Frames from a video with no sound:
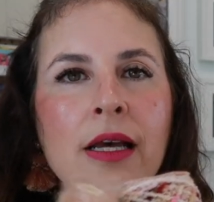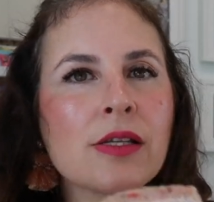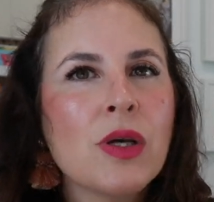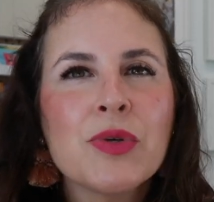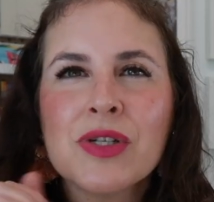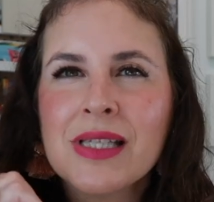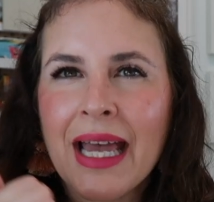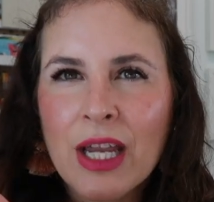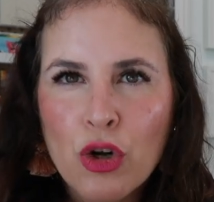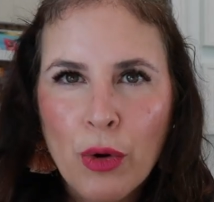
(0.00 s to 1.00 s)
So it was just
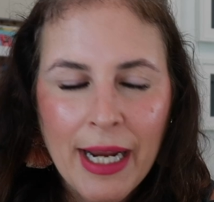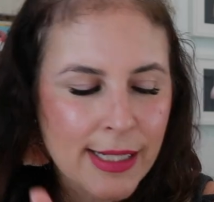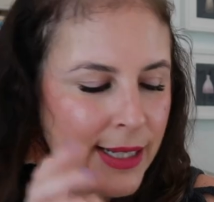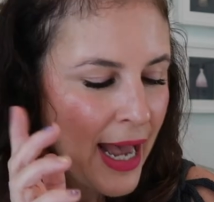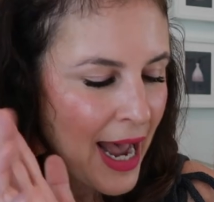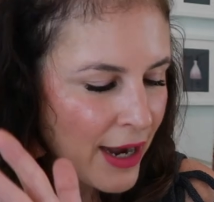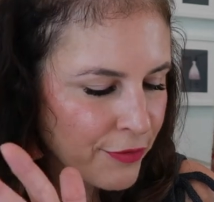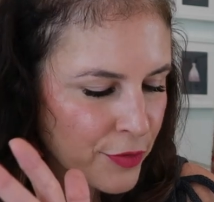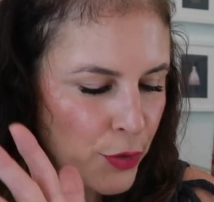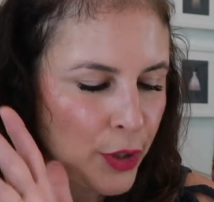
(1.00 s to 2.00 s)
like, great.
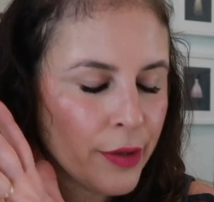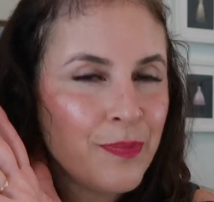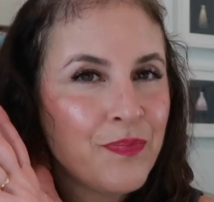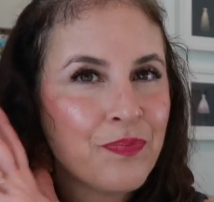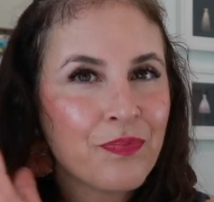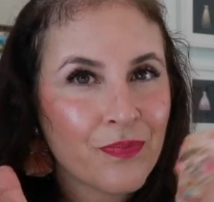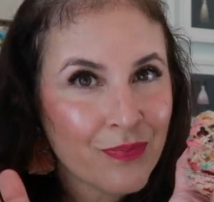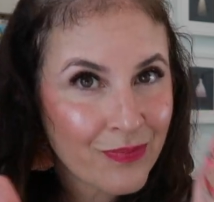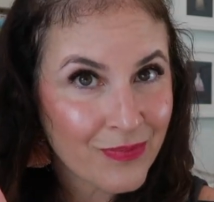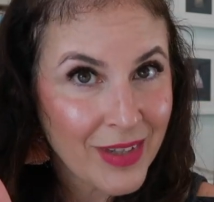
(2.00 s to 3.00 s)
After
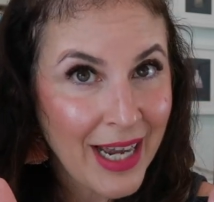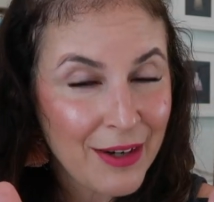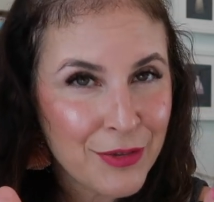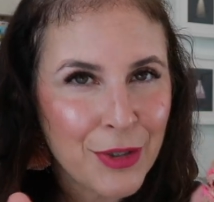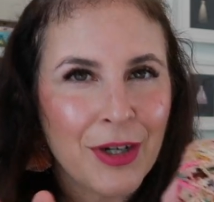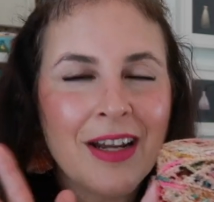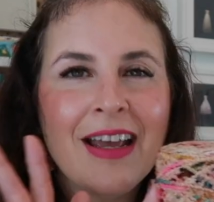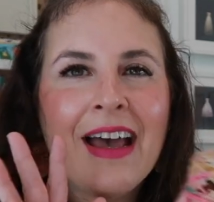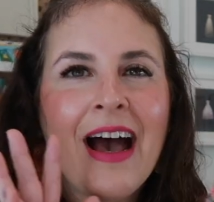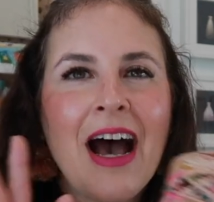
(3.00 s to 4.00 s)

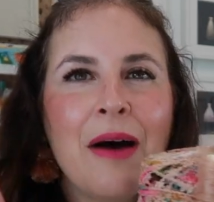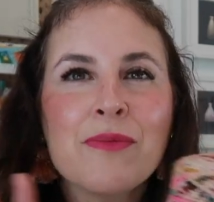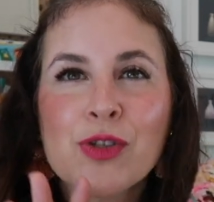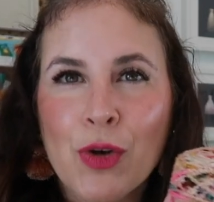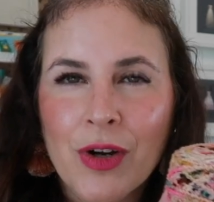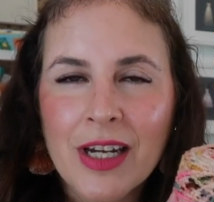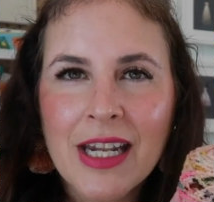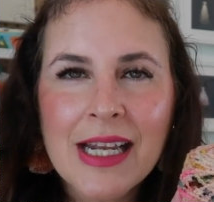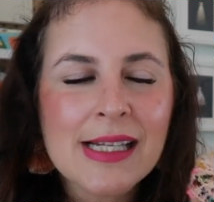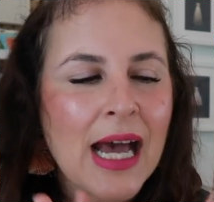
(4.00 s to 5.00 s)
starting
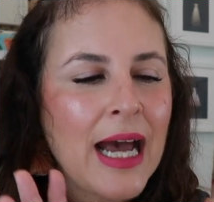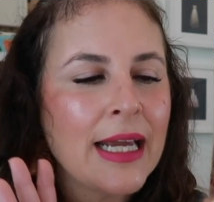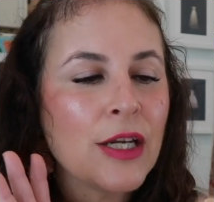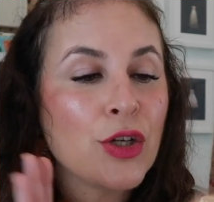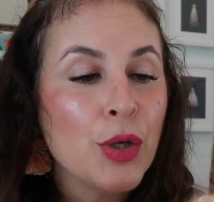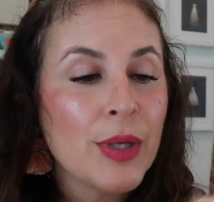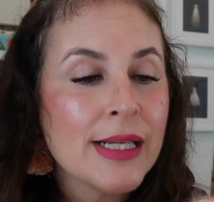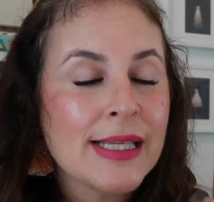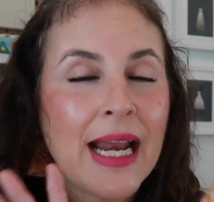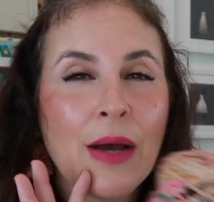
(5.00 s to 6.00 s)
it, I
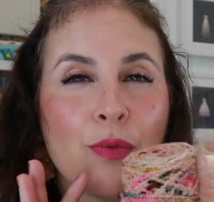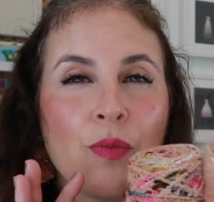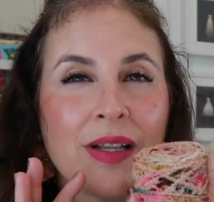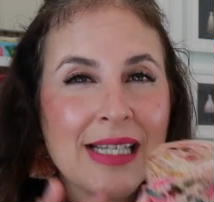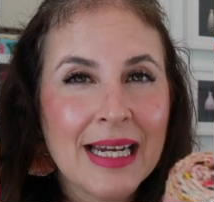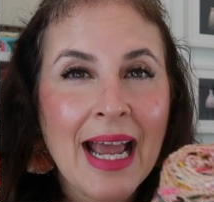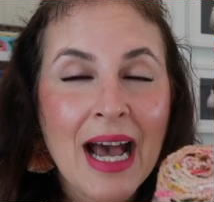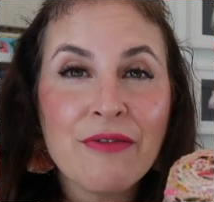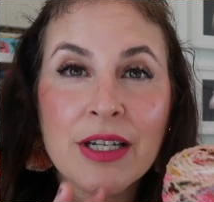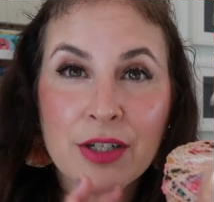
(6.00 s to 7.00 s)
noticed that I didn't
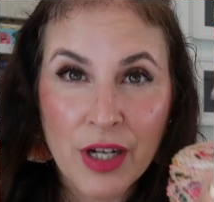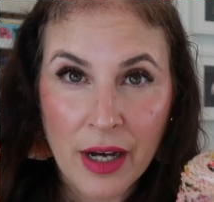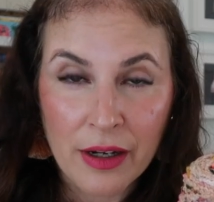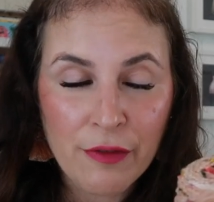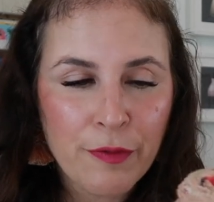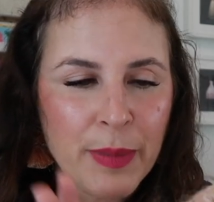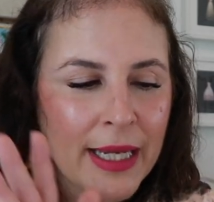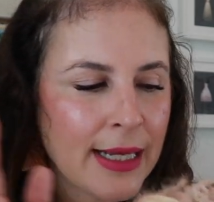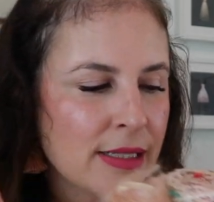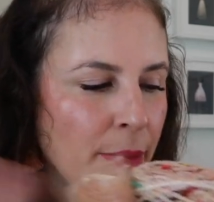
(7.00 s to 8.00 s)
have enough
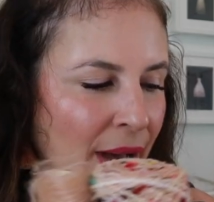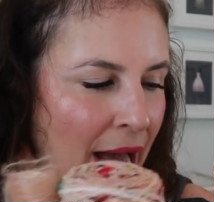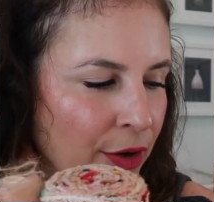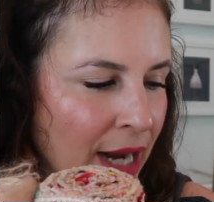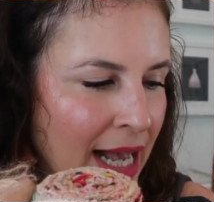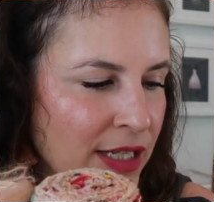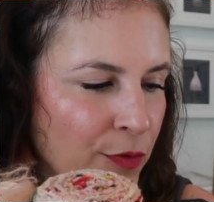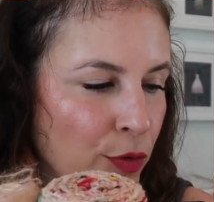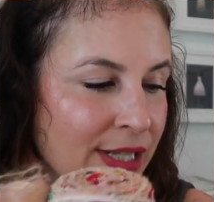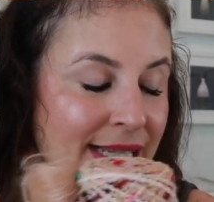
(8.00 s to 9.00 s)
because the pattern asked
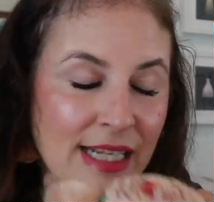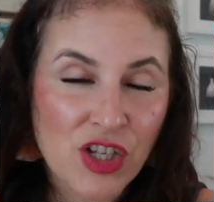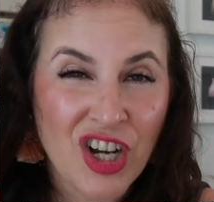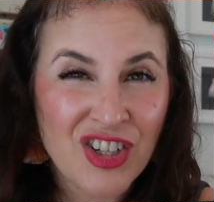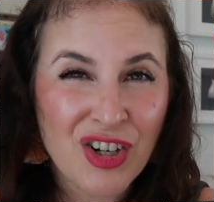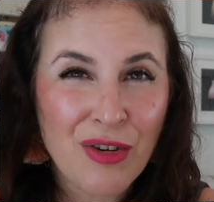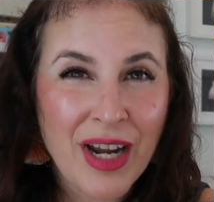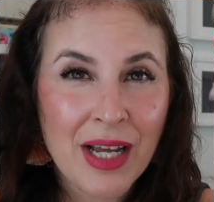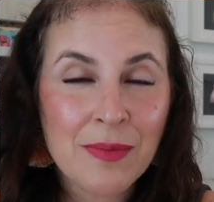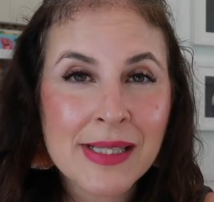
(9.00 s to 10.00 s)
for 600
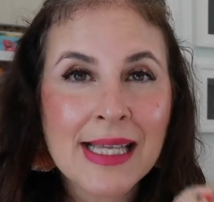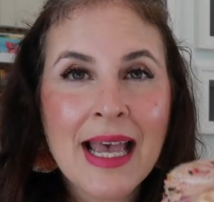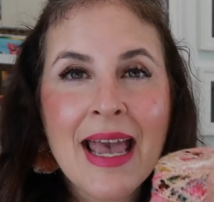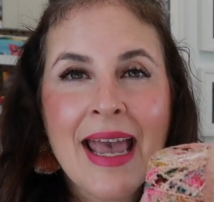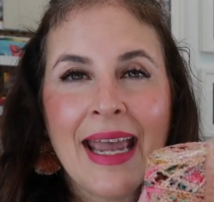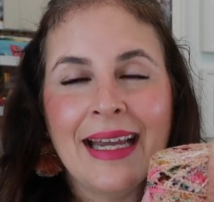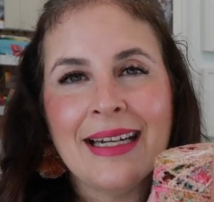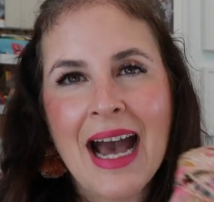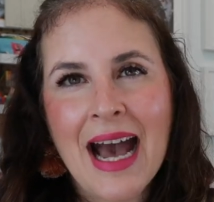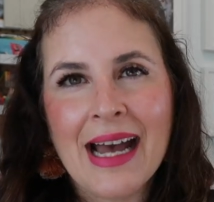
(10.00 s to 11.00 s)
grams and
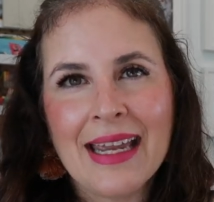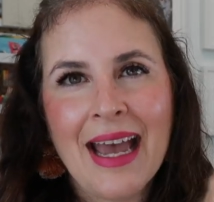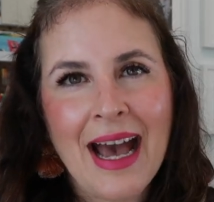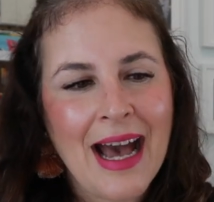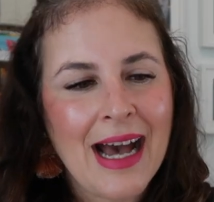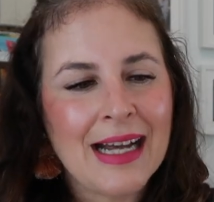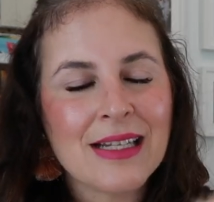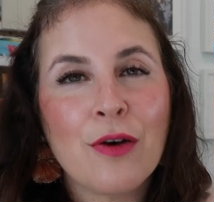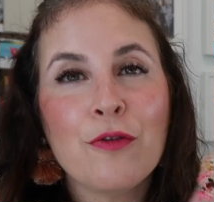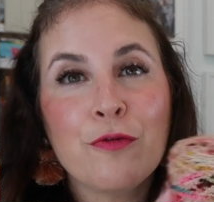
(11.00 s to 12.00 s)
I
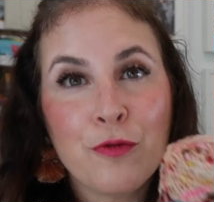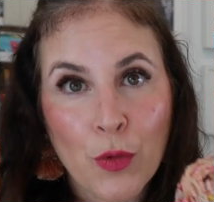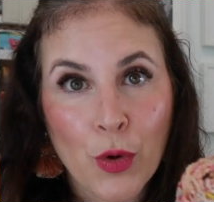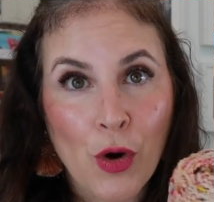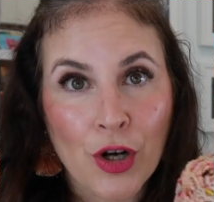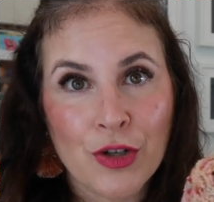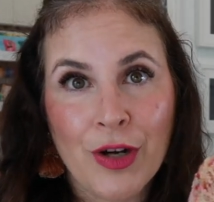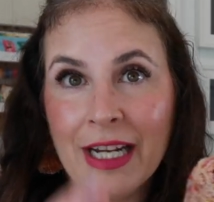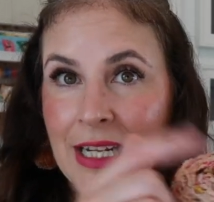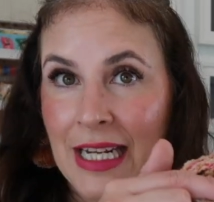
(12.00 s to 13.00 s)
had
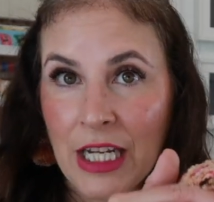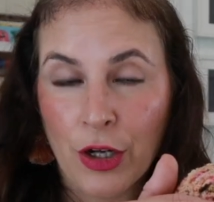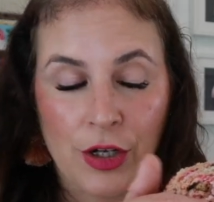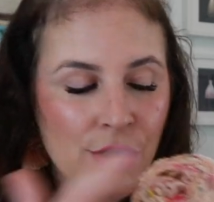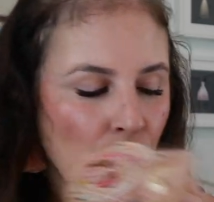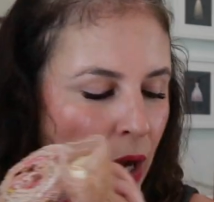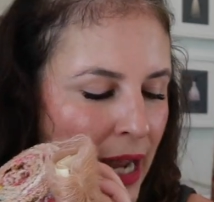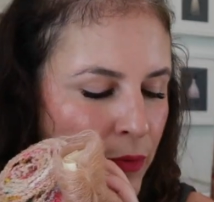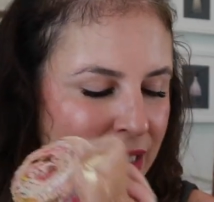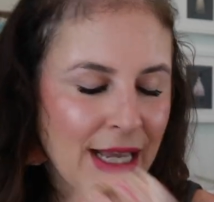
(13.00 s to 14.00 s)
400 here, so
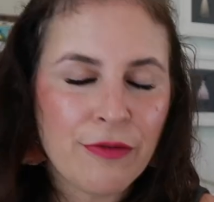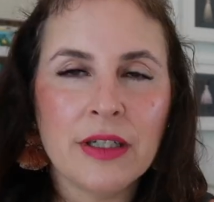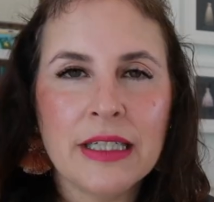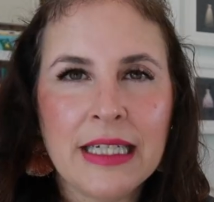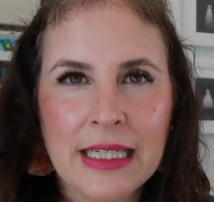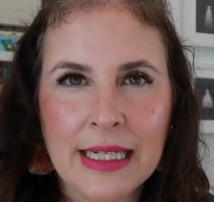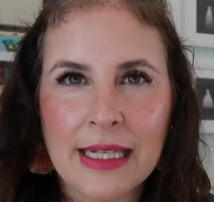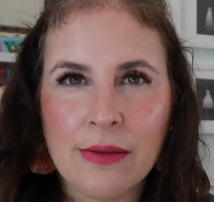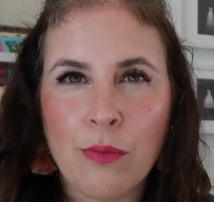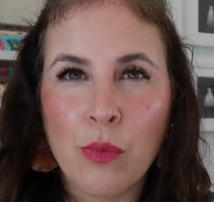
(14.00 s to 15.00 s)
I was definitely
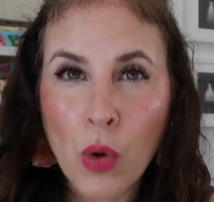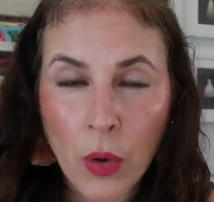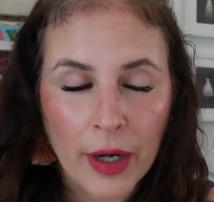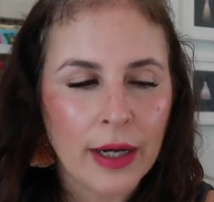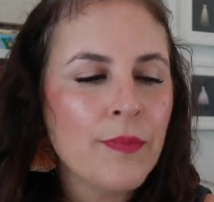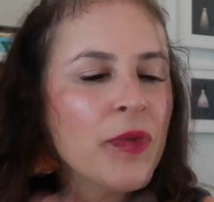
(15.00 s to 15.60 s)
needing more.